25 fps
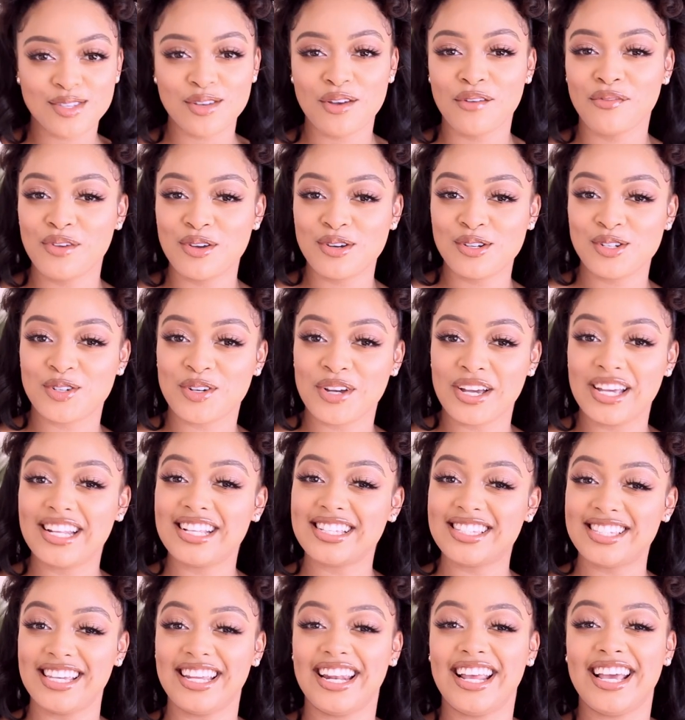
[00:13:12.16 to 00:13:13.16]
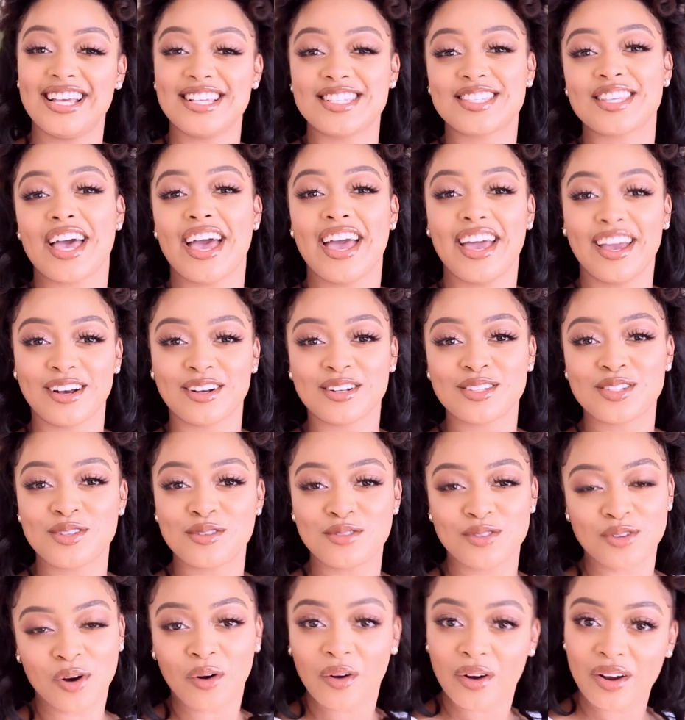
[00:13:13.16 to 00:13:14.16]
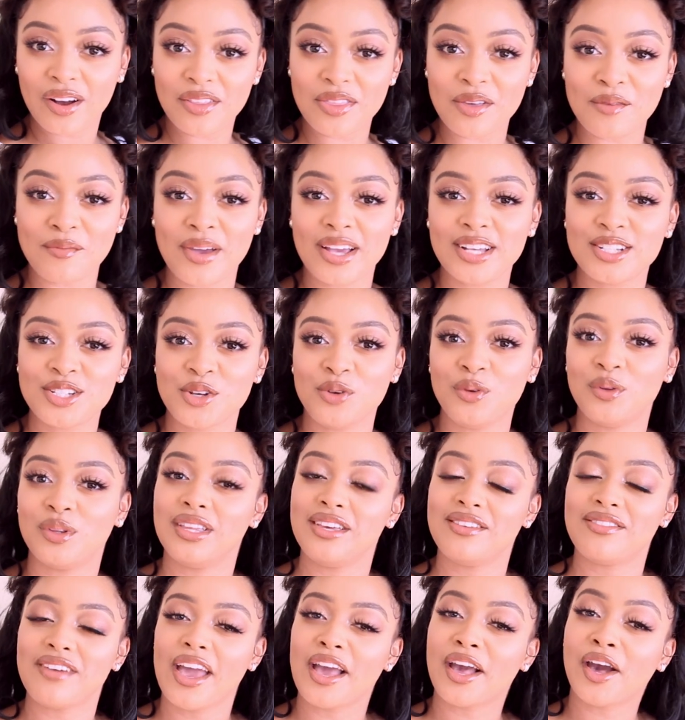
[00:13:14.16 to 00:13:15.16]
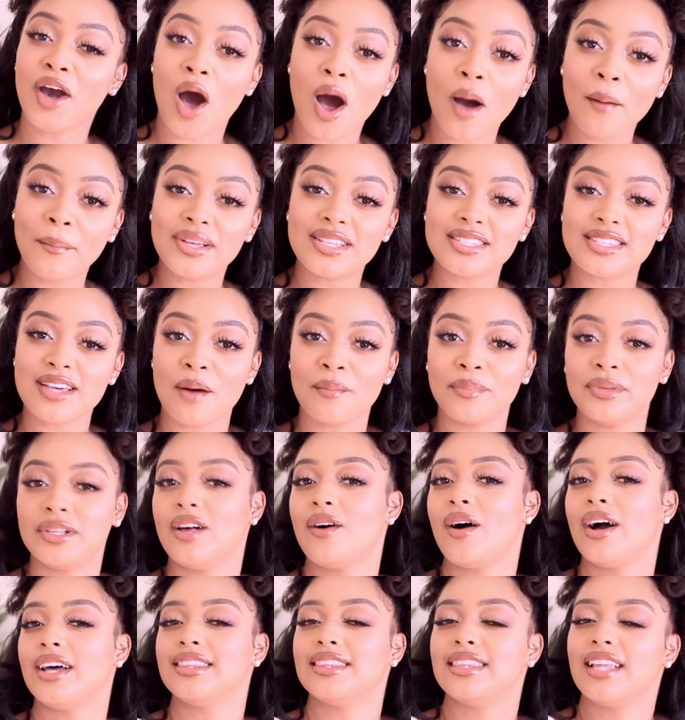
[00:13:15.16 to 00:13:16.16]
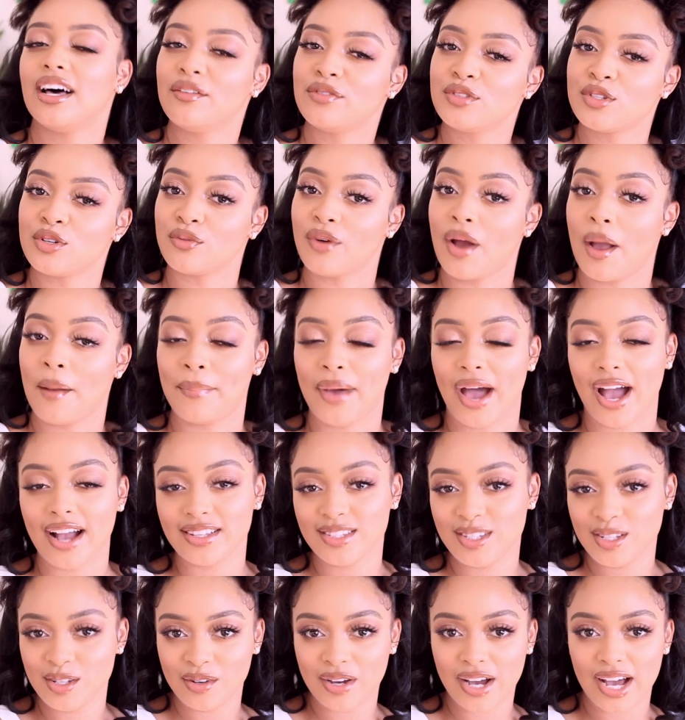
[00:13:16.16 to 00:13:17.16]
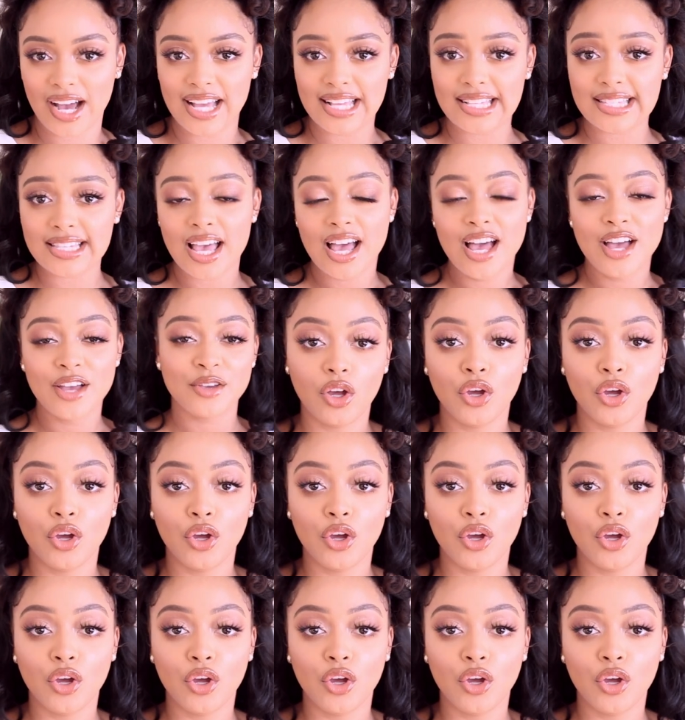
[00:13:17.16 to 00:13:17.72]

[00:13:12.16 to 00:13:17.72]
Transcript: So if you enjoyed today's hair tutorial, then make sure you leave a comment down below. I'd love to write back to you guys.